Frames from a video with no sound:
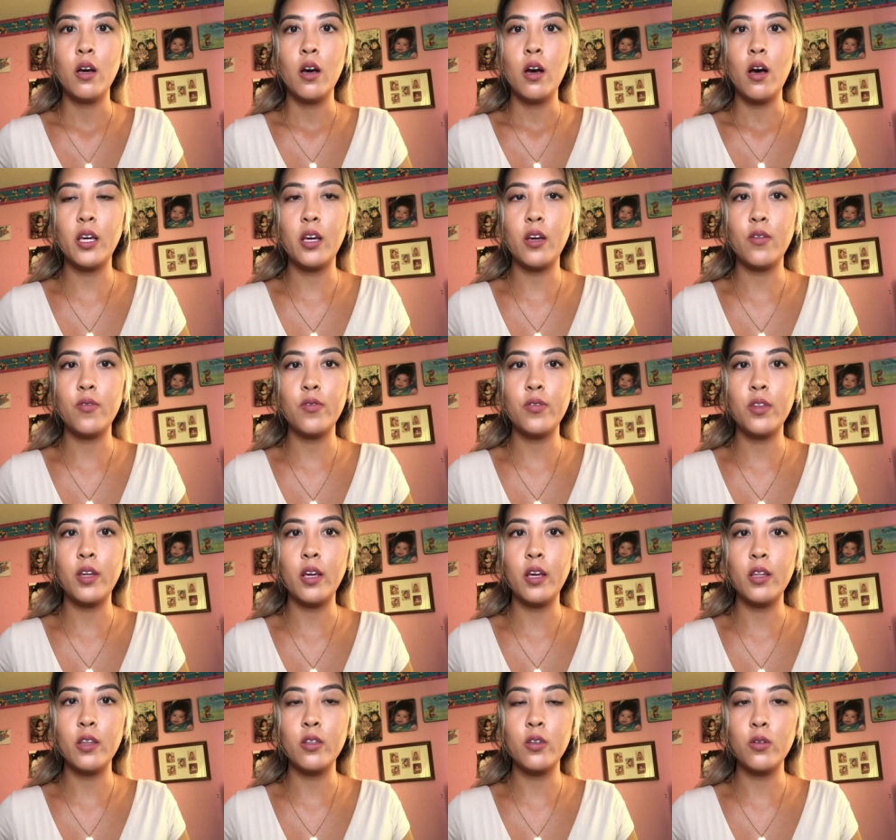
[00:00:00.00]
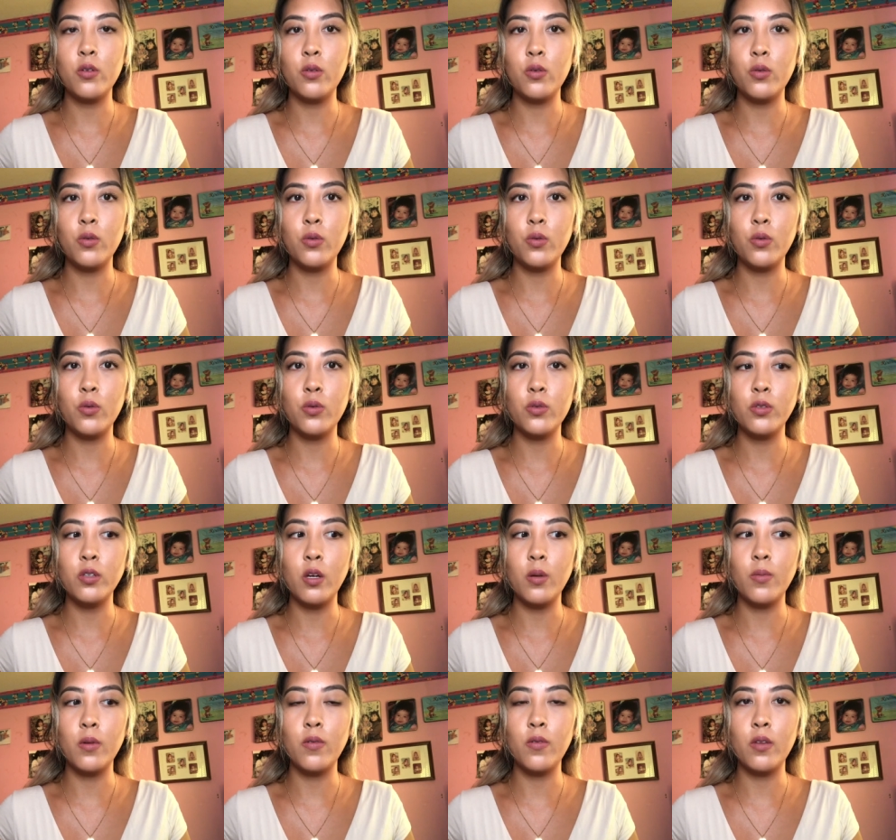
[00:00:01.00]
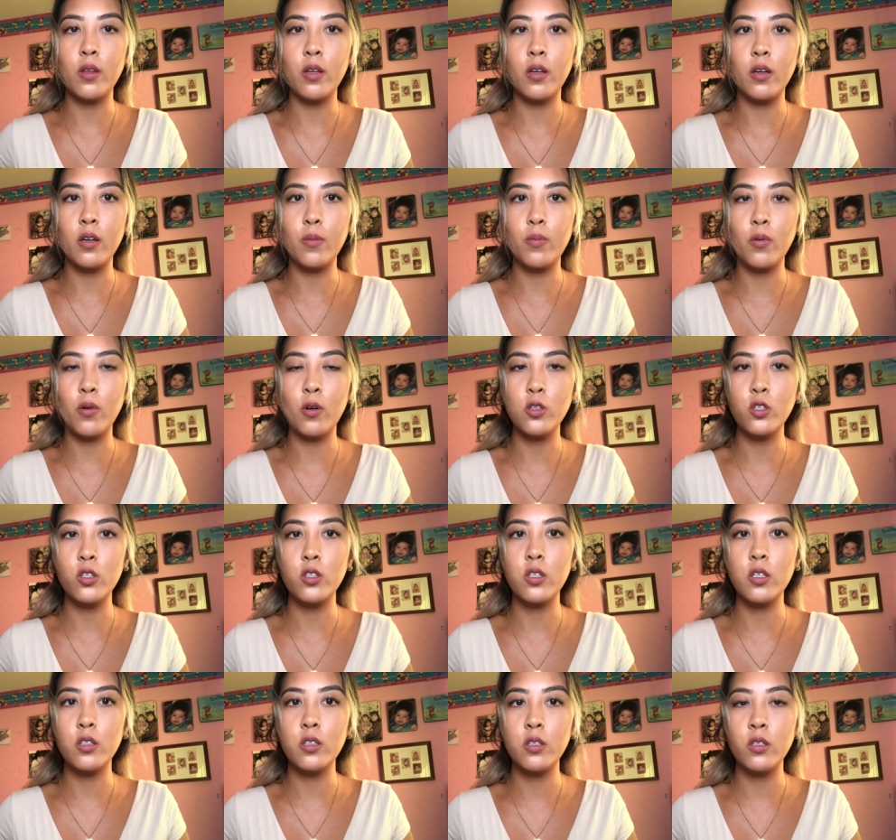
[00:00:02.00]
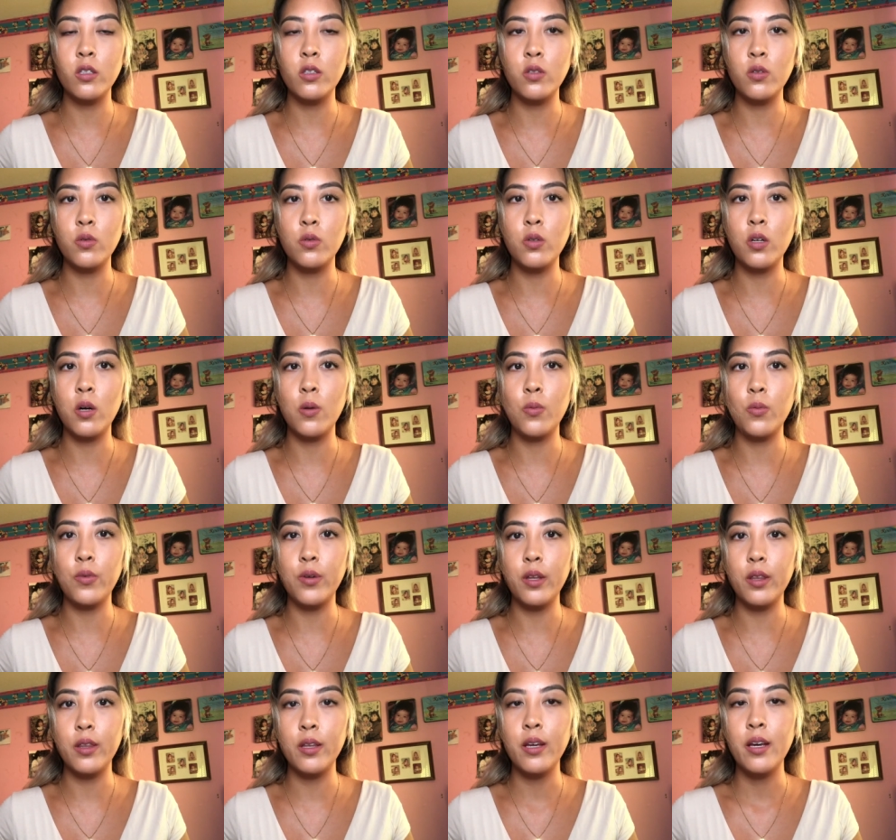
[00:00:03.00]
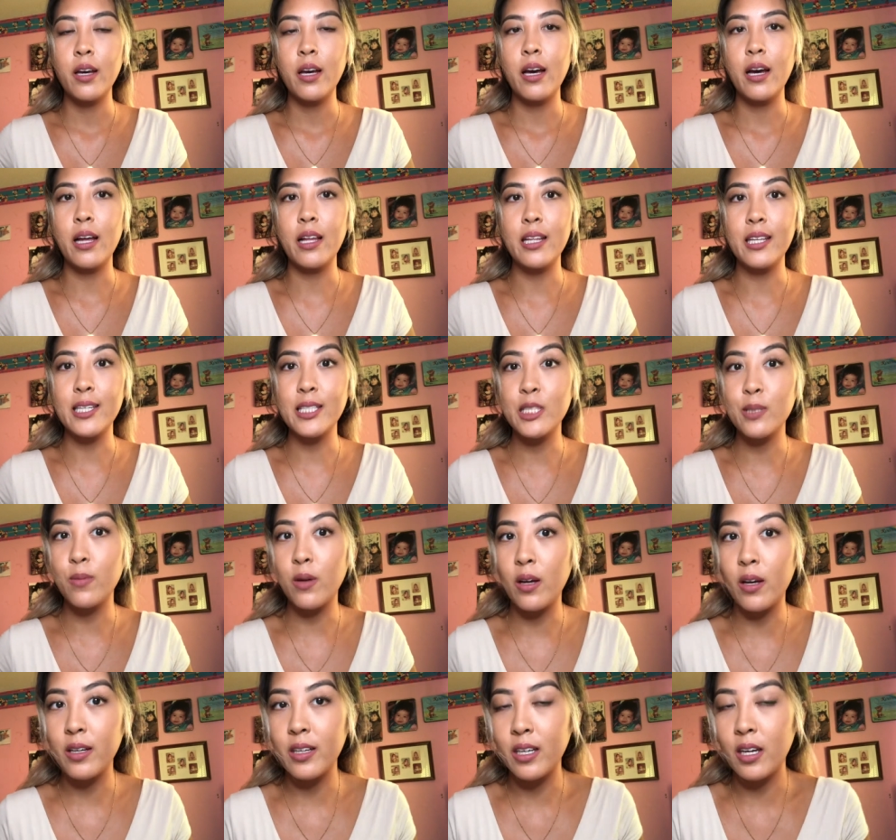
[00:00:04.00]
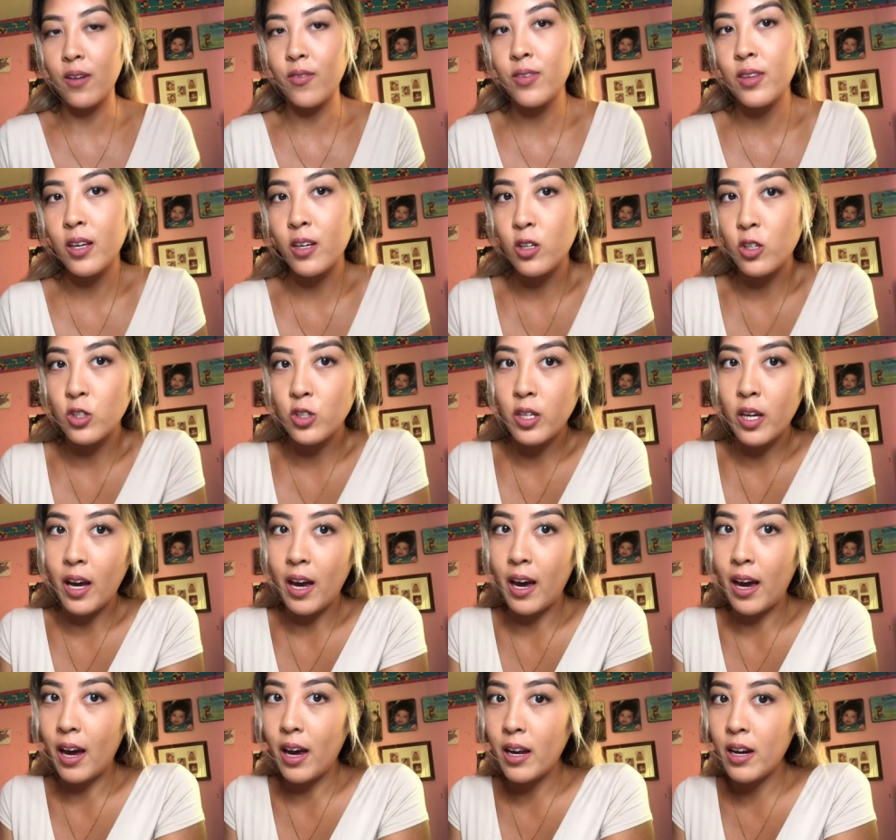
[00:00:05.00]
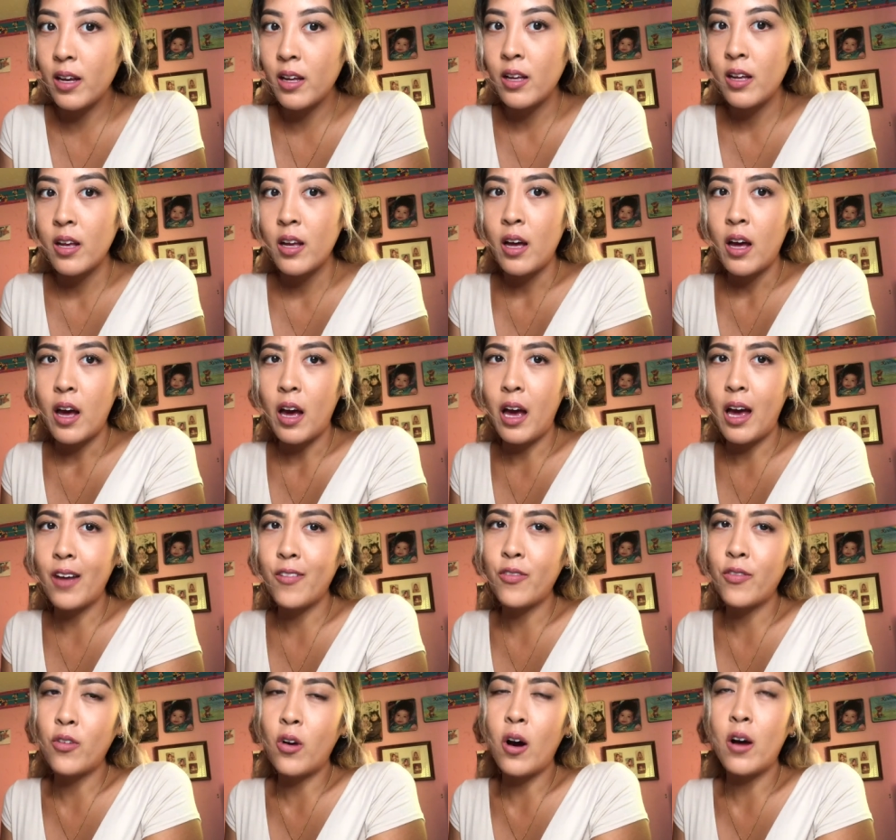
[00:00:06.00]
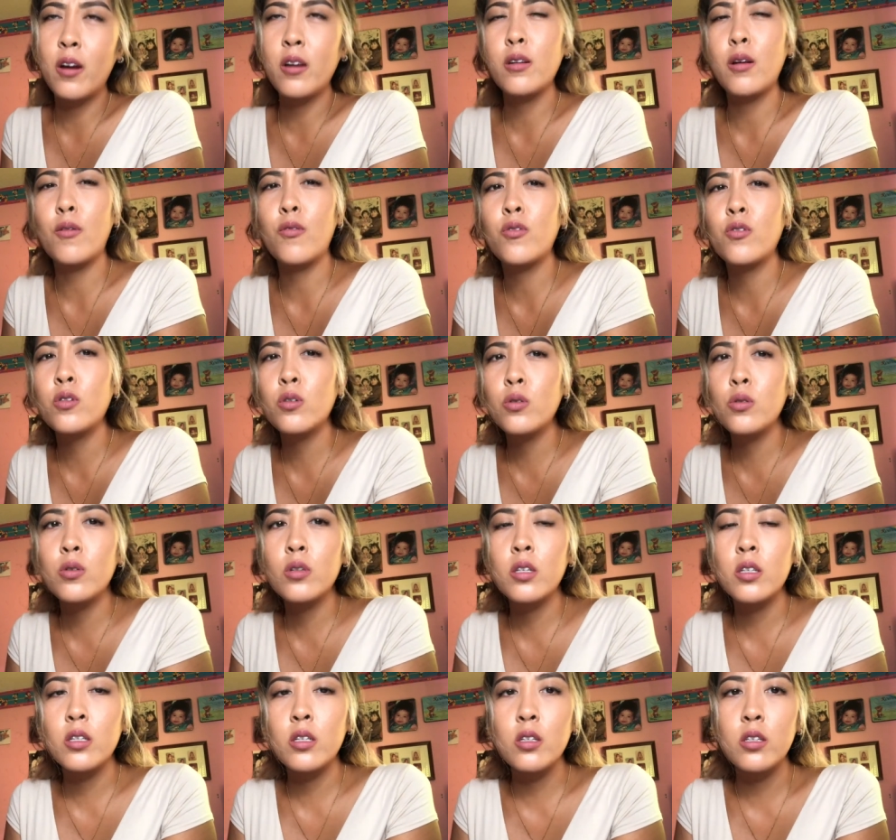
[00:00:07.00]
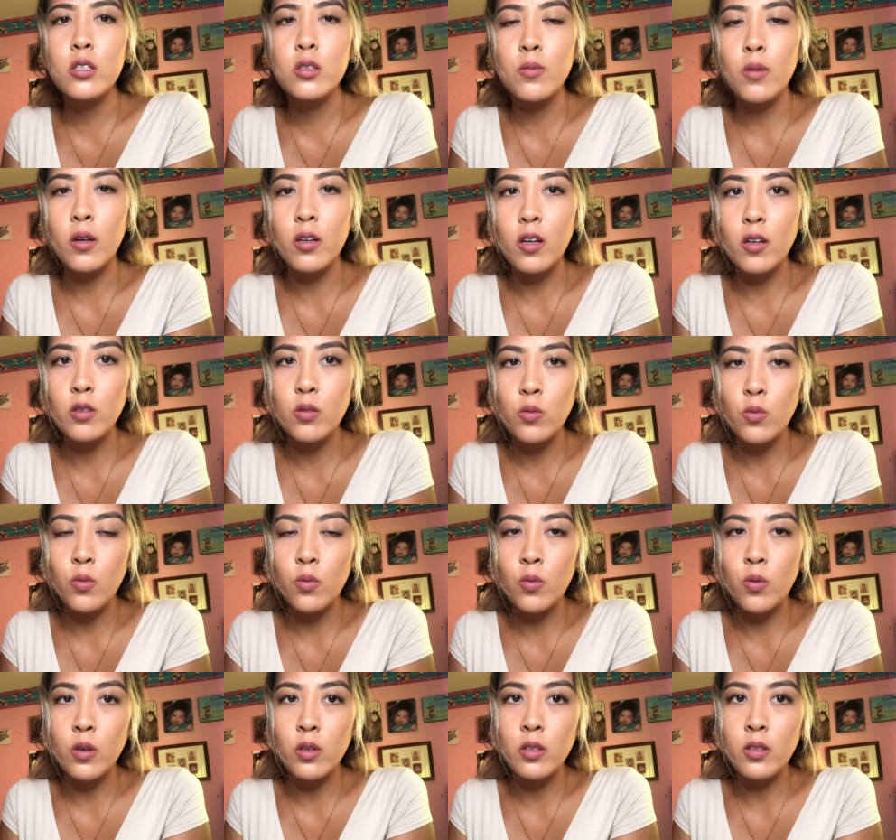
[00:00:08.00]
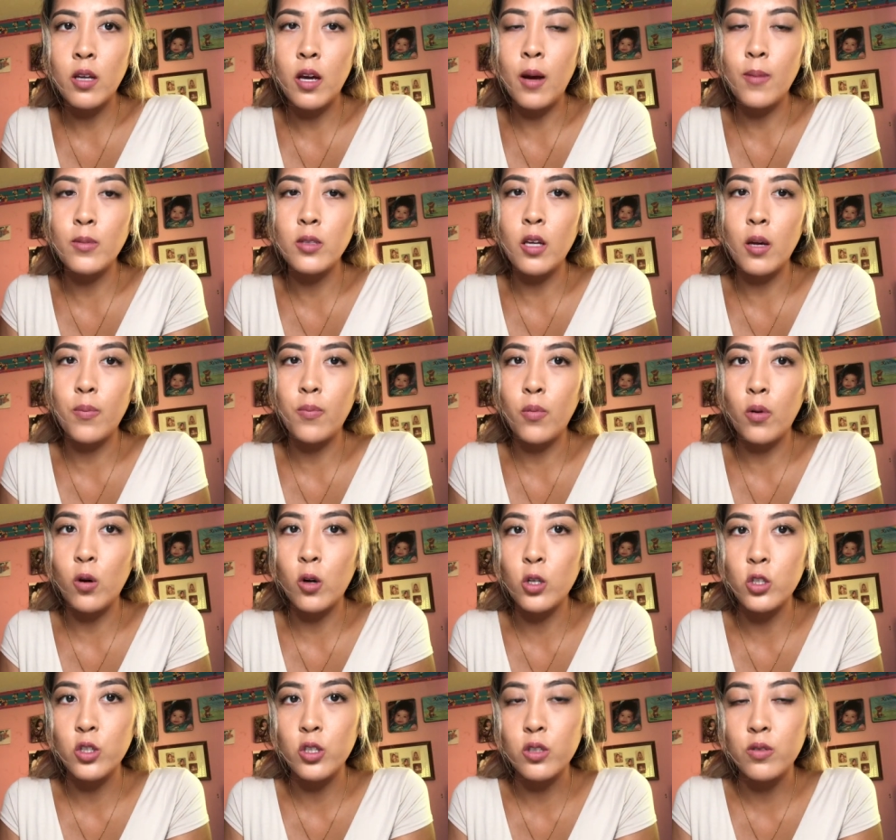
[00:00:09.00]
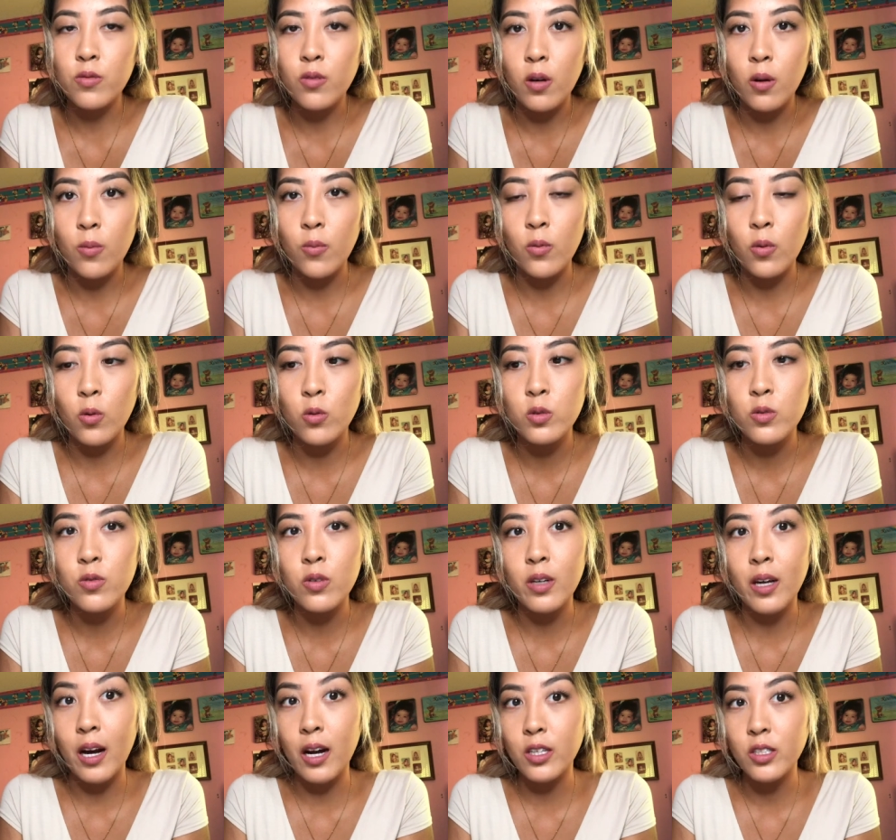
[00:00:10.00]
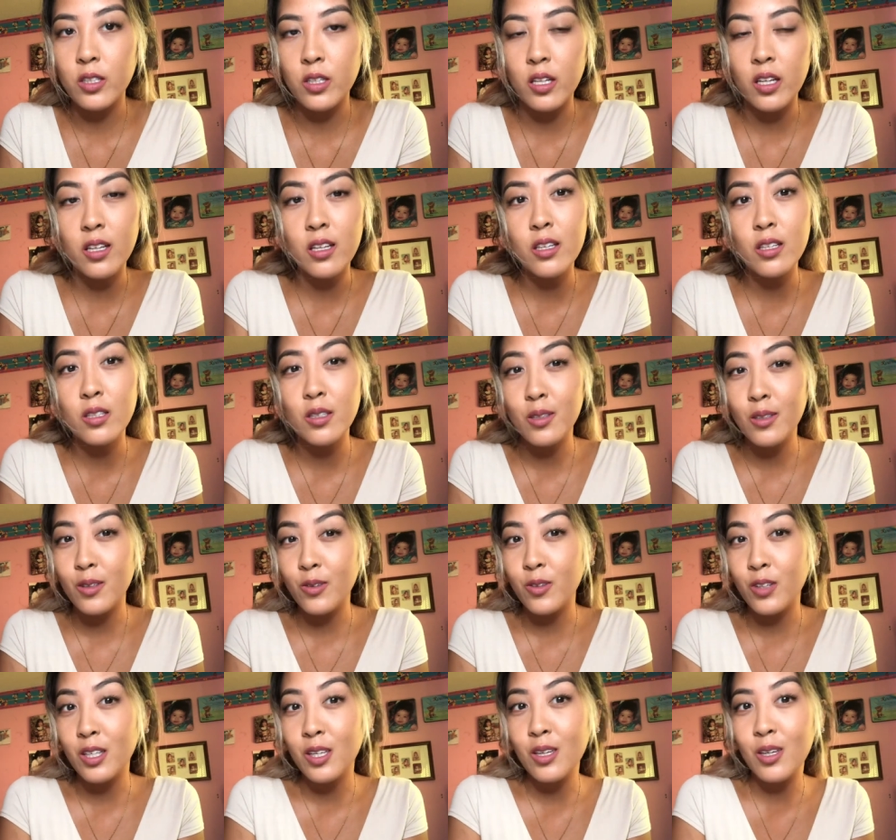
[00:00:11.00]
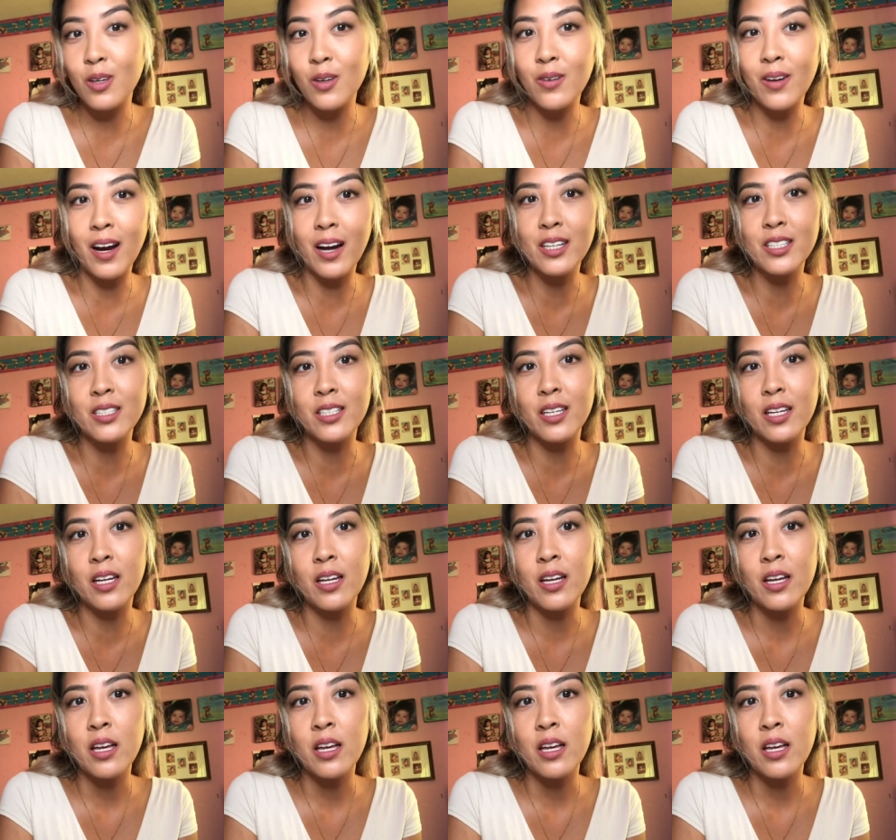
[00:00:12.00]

if they do, some of the purchases do come with a little small gift they usually add. I've gotten a few little small gifts what times I purchased from Rosefield actually, and it's really cute actually.